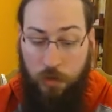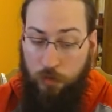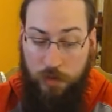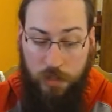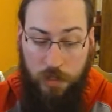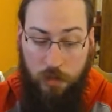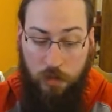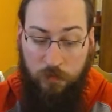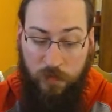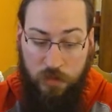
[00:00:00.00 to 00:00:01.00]
though risky and
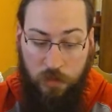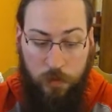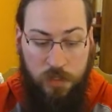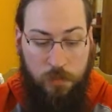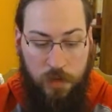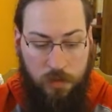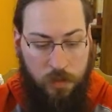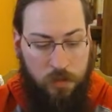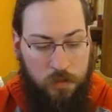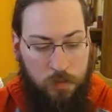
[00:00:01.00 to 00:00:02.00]
unconventional, we submit at
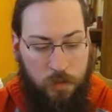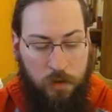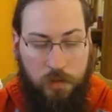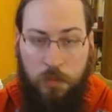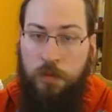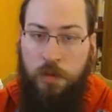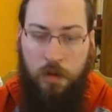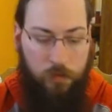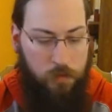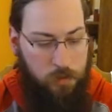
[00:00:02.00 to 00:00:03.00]
the end of this memorandum with
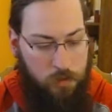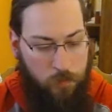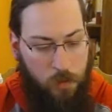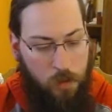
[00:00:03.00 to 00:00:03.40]
confidence.